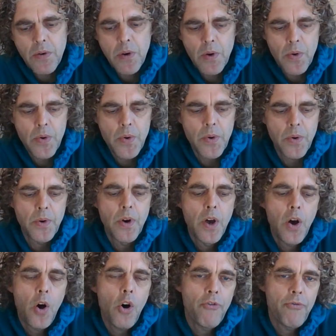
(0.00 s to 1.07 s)
law
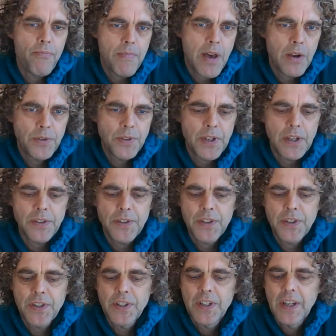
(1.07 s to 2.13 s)
of
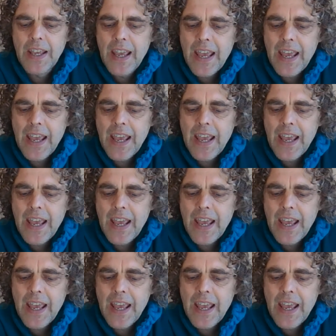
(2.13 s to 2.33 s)
Moses.